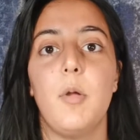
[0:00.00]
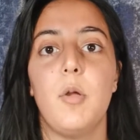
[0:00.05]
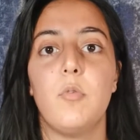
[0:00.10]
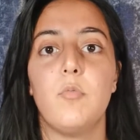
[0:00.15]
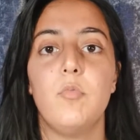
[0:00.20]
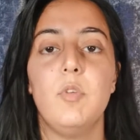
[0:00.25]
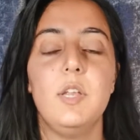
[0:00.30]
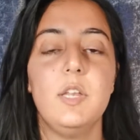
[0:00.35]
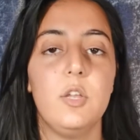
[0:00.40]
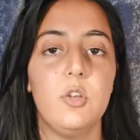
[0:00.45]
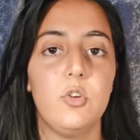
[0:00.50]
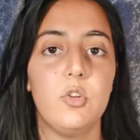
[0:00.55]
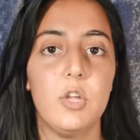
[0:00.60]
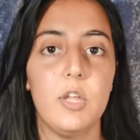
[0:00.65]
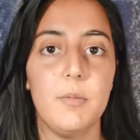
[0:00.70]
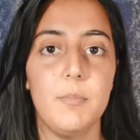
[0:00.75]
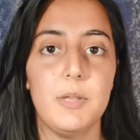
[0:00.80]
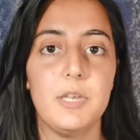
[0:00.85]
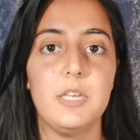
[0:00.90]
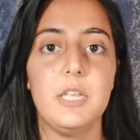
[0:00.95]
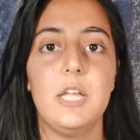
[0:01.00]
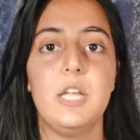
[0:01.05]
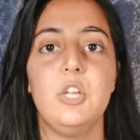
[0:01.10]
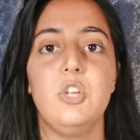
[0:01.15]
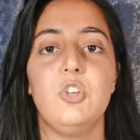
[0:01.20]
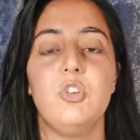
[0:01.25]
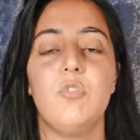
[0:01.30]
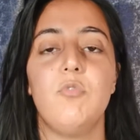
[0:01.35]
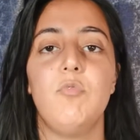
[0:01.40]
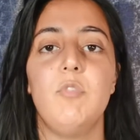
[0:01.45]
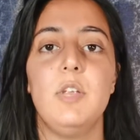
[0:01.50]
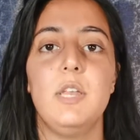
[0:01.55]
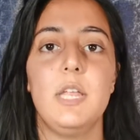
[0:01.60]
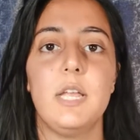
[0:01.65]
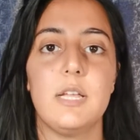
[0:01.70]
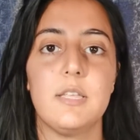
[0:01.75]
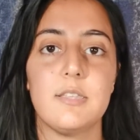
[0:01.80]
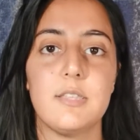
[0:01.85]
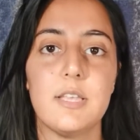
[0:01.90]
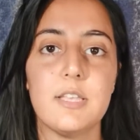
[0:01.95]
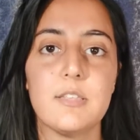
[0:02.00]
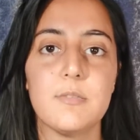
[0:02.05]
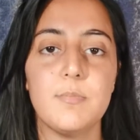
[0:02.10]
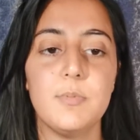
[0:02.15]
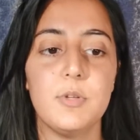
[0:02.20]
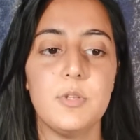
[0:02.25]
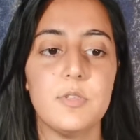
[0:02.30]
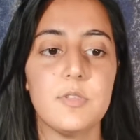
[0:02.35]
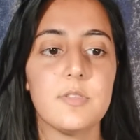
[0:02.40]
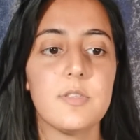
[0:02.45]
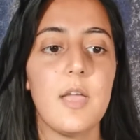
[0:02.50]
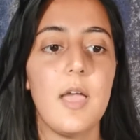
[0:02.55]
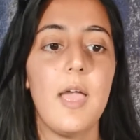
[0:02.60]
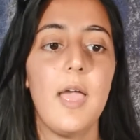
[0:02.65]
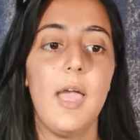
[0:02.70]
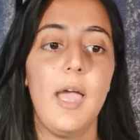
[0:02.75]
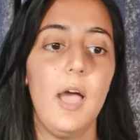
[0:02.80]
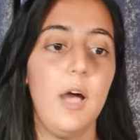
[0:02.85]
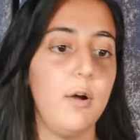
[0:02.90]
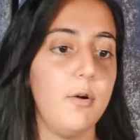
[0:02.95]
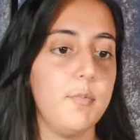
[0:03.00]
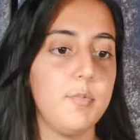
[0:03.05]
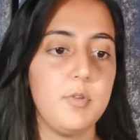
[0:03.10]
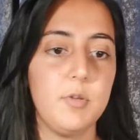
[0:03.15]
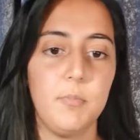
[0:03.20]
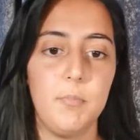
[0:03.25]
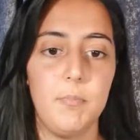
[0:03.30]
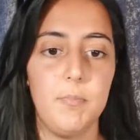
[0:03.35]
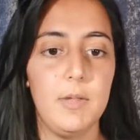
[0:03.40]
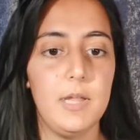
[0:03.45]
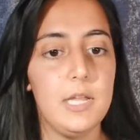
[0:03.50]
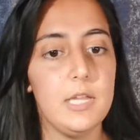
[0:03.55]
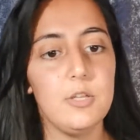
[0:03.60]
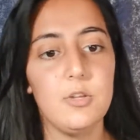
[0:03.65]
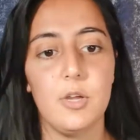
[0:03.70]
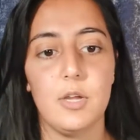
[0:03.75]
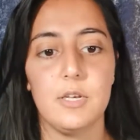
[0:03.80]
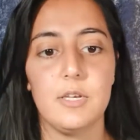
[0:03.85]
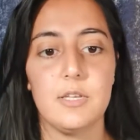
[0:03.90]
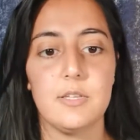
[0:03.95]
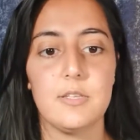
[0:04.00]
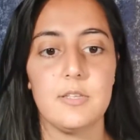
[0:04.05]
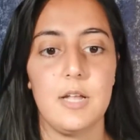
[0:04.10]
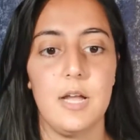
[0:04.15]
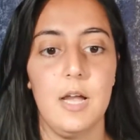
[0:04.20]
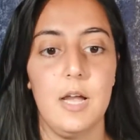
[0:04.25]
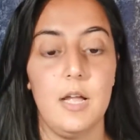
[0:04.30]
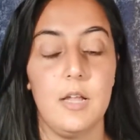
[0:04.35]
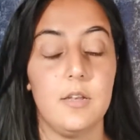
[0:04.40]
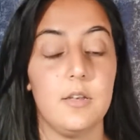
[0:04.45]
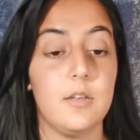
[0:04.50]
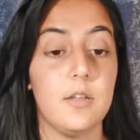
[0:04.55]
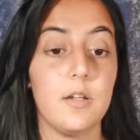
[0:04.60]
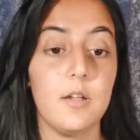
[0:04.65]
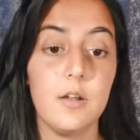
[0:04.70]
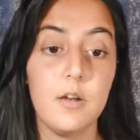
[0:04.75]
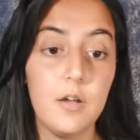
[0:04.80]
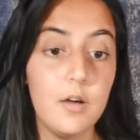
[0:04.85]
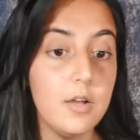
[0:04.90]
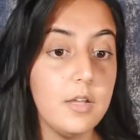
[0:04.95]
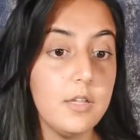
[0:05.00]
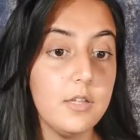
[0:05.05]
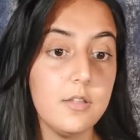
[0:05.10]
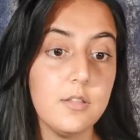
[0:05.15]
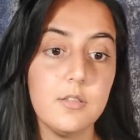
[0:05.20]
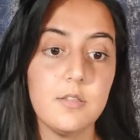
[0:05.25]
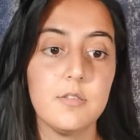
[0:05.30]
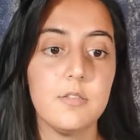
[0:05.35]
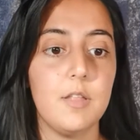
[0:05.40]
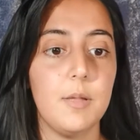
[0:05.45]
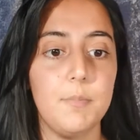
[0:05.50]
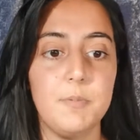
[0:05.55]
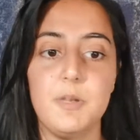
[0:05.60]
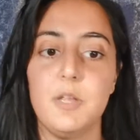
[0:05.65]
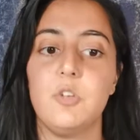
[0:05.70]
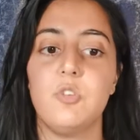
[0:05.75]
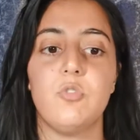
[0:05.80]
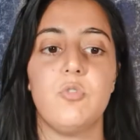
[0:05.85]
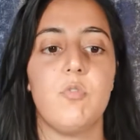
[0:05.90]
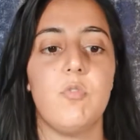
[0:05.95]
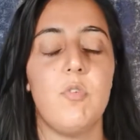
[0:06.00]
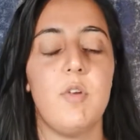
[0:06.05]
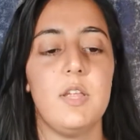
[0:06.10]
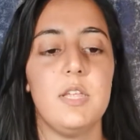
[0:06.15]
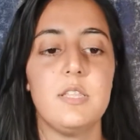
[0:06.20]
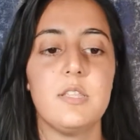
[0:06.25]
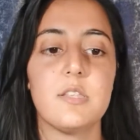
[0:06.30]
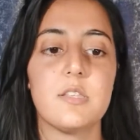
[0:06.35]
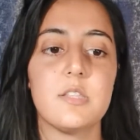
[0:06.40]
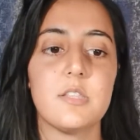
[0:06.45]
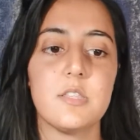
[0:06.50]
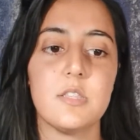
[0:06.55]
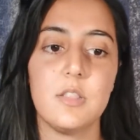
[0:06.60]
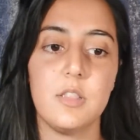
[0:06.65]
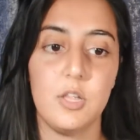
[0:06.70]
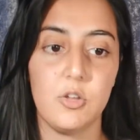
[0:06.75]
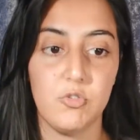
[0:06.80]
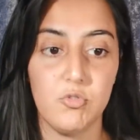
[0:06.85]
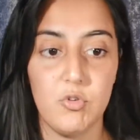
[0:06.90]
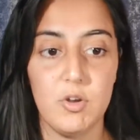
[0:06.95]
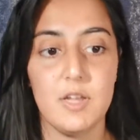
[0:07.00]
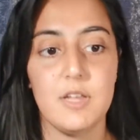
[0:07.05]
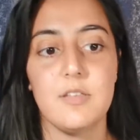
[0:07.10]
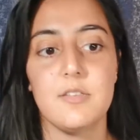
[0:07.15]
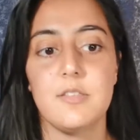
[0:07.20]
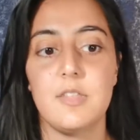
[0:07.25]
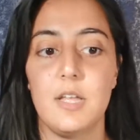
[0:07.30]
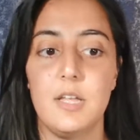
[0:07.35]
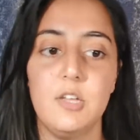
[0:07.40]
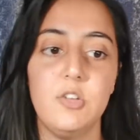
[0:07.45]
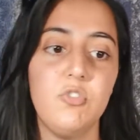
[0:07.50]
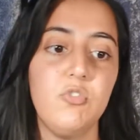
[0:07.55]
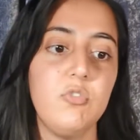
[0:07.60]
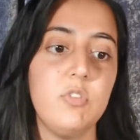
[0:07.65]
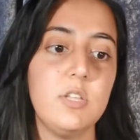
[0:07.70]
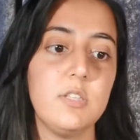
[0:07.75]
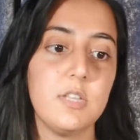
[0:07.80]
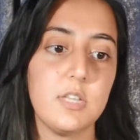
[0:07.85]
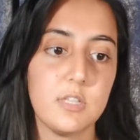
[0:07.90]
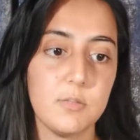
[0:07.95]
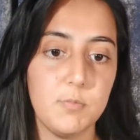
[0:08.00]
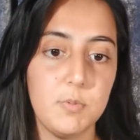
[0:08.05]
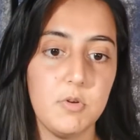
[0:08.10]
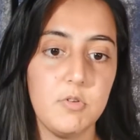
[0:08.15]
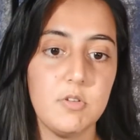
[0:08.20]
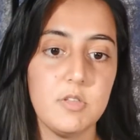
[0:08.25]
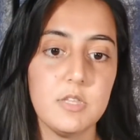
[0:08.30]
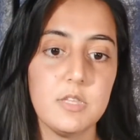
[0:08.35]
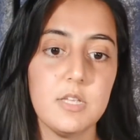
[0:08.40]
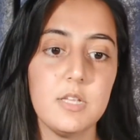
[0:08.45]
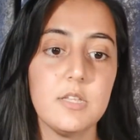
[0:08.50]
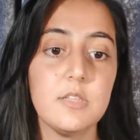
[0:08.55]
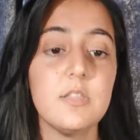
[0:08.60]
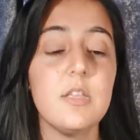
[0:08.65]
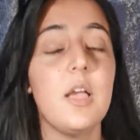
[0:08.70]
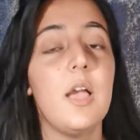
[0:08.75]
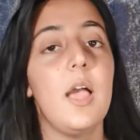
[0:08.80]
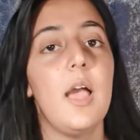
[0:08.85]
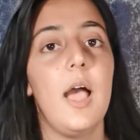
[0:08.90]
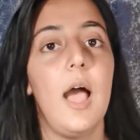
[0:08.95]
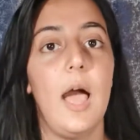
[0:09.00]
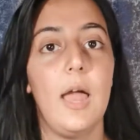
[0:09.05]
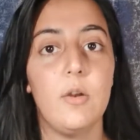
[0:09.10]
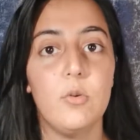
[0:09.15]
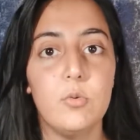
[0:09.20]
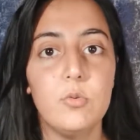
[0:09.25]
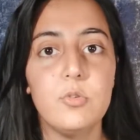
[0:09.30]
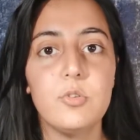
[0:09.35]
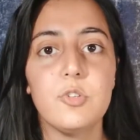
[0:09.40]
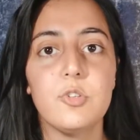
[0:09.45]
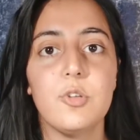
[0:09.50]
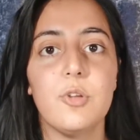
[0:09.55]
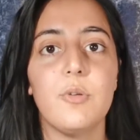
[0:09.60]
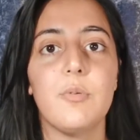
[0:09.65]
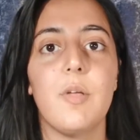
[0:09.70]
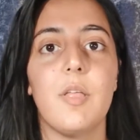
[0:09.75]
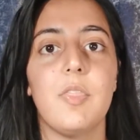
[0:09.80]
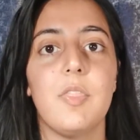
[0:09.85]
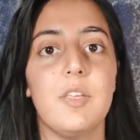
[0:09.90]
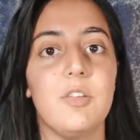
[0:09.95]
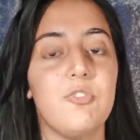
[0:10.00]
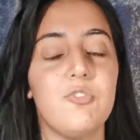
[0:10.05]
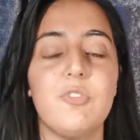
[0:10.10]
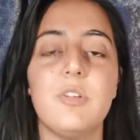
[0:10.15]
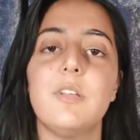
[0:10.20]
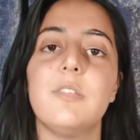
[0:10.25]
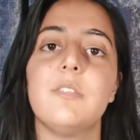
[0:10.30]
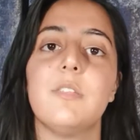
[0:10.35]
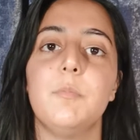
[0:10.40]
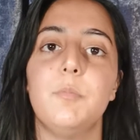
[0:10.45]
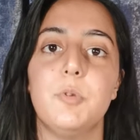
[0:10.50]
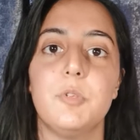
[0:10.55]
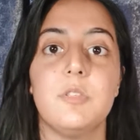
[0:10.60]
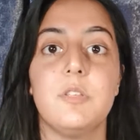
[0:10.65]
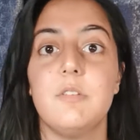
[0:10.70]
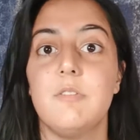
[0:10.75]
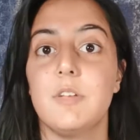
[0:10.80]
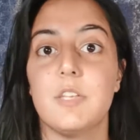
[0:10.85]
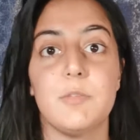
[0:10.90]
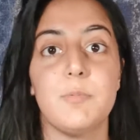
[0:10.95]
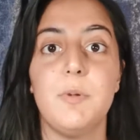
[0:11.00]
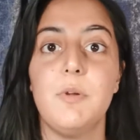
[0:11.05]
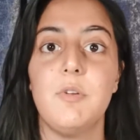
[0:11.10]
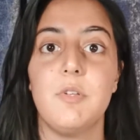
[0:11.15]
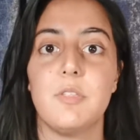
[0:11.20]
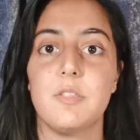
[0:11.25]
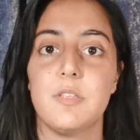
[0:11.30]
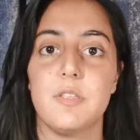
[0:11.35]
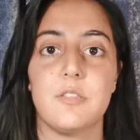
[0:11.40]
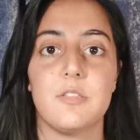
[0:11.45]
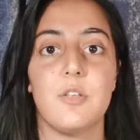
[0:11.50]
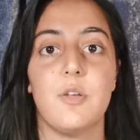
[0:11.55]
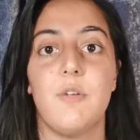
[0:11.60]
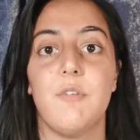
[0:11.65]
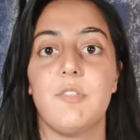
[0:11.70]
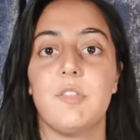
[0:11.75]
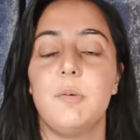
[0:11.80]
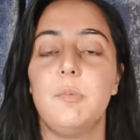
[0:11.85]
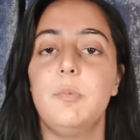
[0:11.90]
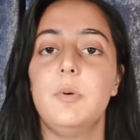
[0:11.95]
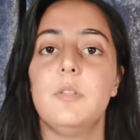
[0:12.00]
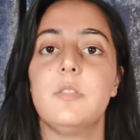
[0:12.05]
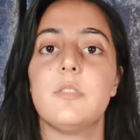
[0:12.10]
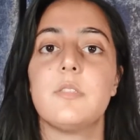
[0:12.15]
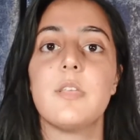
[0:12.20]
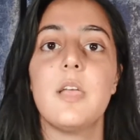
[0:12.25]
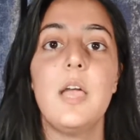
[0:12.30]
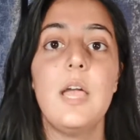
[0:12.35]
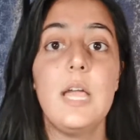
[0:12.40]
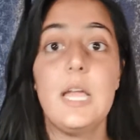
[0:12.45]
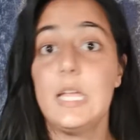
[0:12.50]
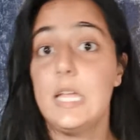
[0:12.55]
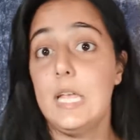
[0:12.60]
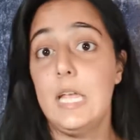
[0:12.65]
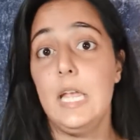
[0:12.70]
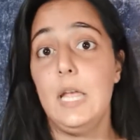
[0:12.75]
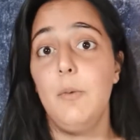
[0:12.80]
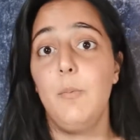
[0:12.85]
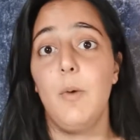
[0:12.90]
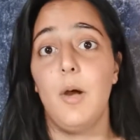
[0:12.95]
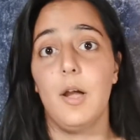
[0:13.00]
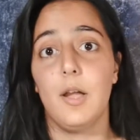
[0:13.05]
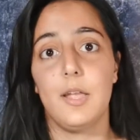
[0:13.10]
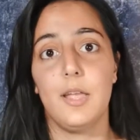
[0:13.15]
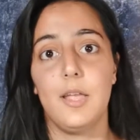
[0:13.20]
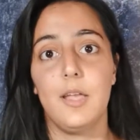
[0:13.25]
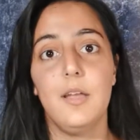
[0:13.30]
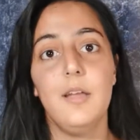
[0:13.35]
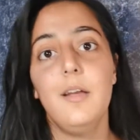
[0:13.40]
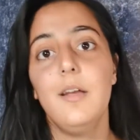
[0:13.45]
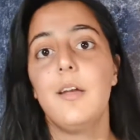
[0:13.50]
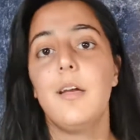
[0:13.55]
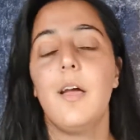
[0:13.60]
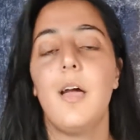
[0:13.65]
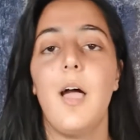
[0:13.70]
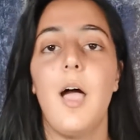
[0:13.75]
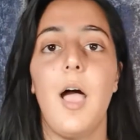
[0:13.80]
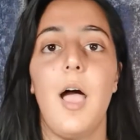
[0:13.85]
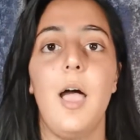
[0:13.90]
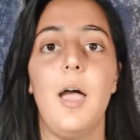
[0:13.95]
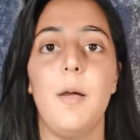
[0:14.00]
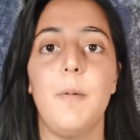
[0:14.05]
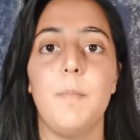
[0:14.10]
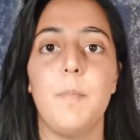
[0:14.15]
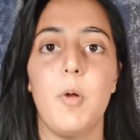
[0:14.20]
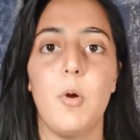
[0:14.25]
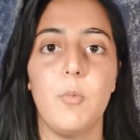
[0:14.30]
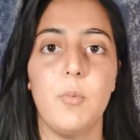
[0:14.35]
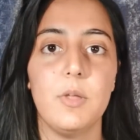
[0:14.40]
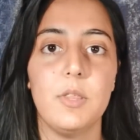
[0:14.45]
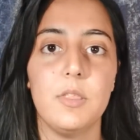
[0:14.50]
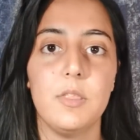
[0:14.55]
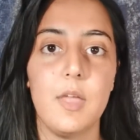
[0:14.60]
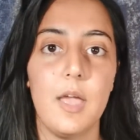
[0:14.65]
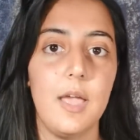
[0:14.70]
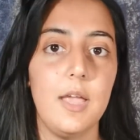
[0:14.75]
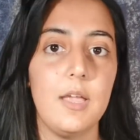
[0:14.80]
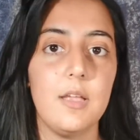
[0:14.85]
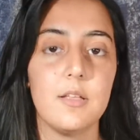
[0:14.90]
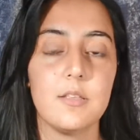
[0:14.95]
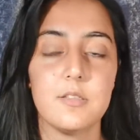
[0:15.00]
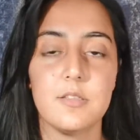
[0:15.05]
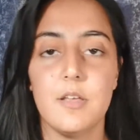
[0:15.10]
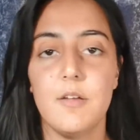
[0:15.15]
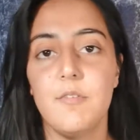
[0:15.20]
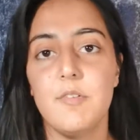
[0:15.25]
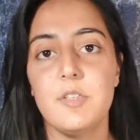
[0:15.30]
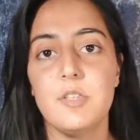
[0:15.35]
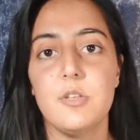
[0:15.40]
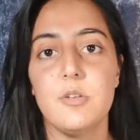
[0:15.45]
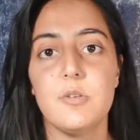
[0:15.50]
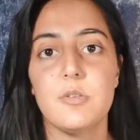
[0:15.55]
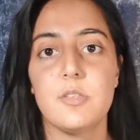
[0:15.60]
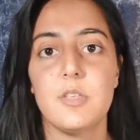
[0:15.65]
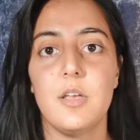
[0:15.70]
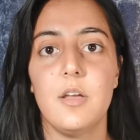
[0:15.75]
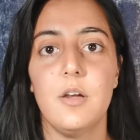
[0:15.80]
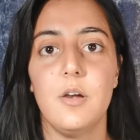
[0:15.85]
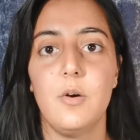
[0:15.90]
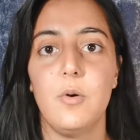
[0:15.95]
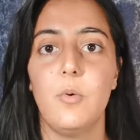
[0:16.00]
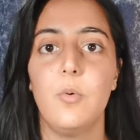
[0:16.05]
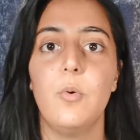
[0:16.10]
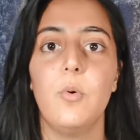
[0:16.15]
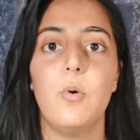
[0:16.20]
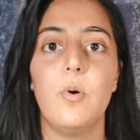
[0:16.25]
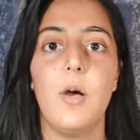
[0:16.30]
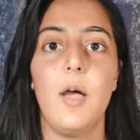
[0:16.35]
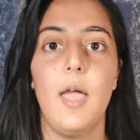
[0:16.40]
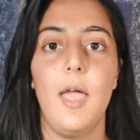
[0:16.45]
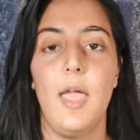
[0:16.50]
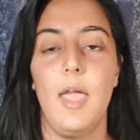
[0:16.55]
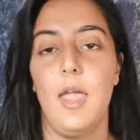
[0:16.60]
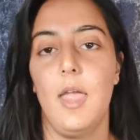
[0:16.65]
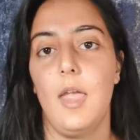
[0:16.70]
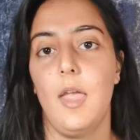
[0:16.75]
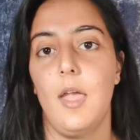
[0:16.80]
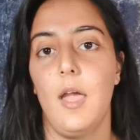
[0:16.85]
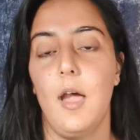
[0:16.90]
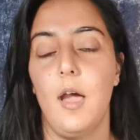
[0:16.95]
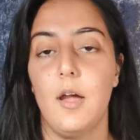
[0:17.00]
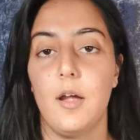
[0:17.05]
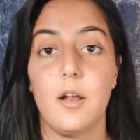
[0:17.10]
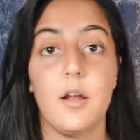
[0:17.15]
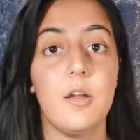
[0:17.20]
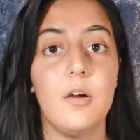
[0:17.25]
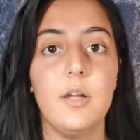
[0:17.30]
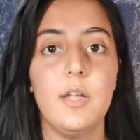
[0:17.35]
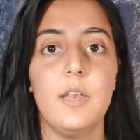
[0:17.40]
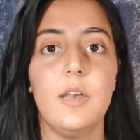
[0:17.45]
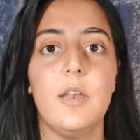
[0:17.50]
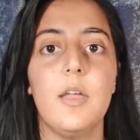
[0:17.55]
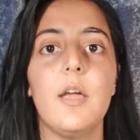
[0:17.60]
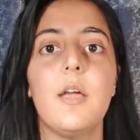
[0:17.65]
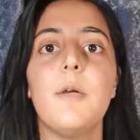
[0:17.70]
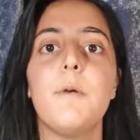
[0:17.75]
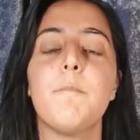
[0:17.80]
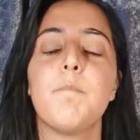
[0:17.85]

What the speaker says: reading documentation, reading assessments helped me to understand clients, their potential risks, their triggers, their histories, experiences, and also their strengths and positive experiences. So if someone's key working with a service user or a client,